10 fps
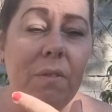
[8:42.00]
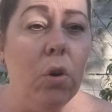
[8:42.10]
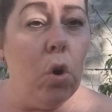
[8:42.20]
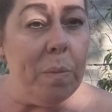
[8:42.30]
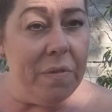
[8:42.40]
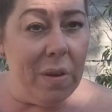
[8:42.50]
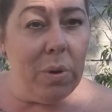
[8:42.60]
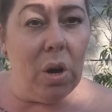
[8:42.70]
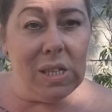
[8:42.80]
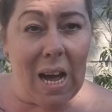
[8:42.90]
for comfort
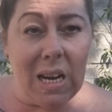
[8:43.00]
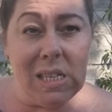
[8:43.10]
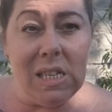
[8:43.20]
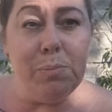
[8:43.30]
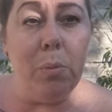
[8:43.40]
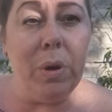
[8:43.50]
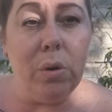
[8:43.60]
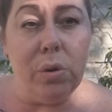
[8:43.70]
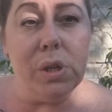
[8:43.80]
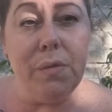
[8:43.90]
we got taxis, but we
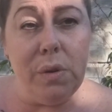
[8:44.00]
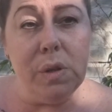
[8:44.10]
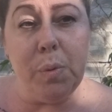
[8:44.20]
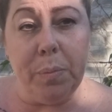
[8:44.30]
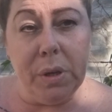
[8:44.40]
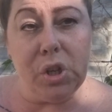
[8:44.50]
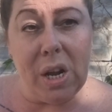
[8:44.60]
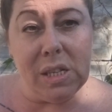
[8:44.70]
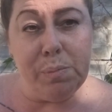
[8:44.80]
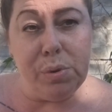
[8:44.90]
could have used public
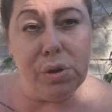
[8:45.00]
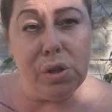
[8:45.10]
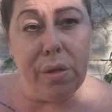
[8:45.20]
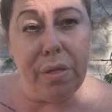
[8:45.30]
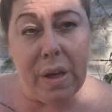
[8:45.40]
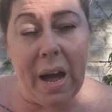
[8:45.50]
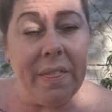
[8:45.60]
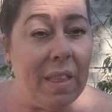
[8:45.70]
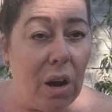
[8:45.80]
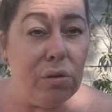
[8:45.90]
transport,
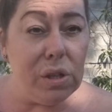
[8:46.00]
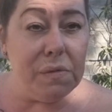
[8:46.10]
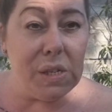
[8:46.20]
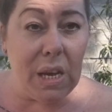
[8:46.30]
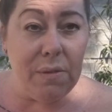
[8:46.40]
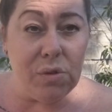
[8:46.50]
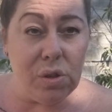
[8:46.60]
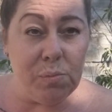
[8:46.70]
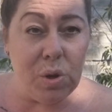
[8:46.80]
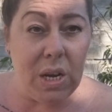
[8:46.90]
and that could have saved
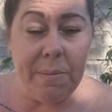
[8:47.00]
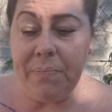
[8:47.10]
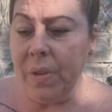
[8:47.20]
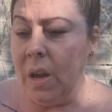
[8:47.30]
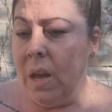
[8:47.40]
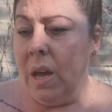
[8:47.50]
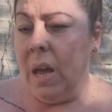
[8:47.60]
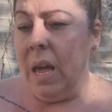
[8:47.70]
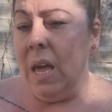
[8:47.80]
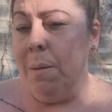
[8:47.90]
us money.
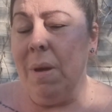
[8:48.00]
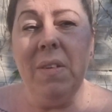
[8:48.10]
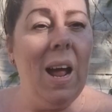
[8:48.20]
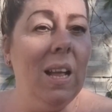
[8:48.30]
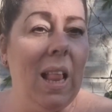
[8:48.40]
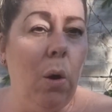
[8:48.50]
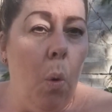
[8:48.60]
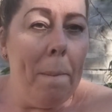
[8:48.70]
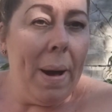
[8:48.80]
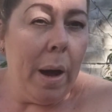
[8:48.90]
If you had like
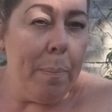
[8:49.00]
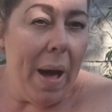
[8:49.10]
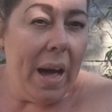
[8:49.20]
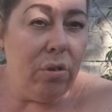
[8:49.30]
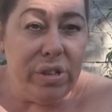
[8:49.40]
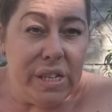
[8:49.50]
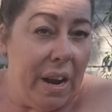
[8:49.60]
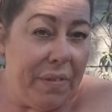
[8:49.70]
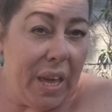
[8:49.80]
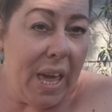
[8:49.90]
one backpack or you
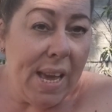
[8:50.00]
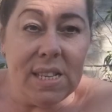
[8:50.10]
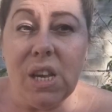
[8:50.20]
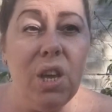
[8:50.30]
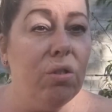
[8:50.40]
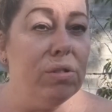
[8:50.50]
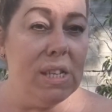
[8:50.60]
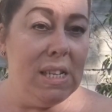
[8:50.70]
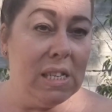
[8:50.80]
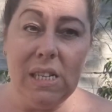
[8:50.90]
didn't have a kid, you could
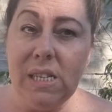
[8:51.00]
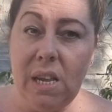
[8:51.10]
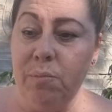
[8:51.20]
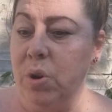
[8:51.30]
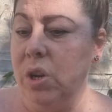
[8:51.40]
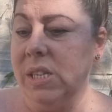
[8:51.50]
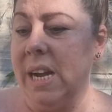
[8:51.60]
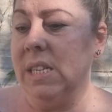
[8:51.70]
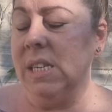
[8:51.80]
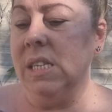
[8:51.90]
easily save money on
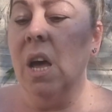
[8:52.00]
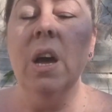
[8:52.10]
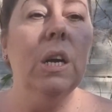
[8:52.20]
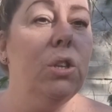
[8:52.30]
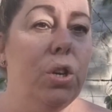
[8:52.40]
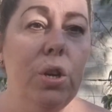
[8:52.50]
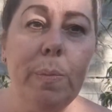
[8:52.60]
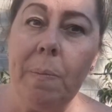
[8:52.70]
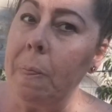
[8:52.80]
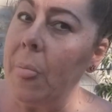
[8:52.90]
taxis.
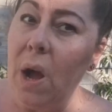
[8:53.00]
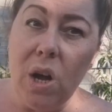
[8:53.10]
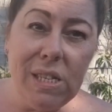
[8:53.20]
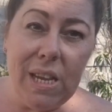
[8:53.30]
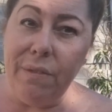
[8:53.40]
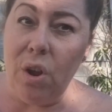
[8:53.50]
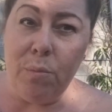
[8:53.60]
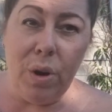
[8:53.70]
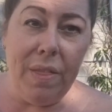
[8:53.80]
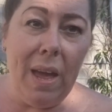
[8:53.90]
Tube, can't save
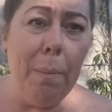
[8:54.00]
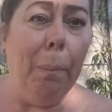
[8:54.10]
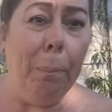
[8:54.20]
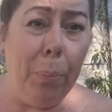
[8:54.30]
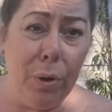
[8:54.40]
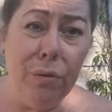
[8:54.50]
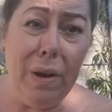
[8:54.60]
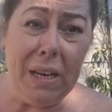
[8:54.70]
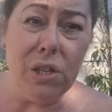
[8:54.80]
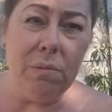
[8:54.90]
no money there, but you
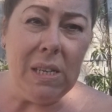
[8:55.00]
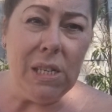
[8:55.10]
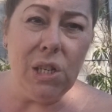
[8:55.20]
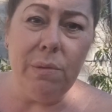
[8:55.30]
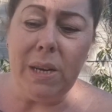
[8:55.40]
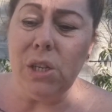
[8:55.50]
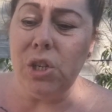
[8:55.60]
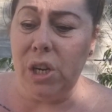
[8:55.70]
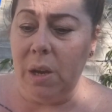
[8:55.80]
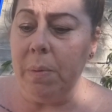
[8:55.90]
really don't need to,
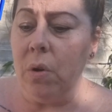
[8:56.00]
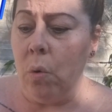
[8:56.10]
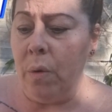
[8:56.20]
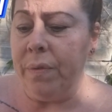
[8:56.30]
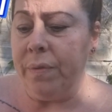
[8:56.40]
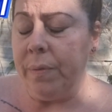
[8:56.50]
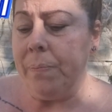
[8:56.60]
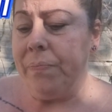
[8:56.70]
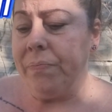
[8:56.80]
it's cheap enough.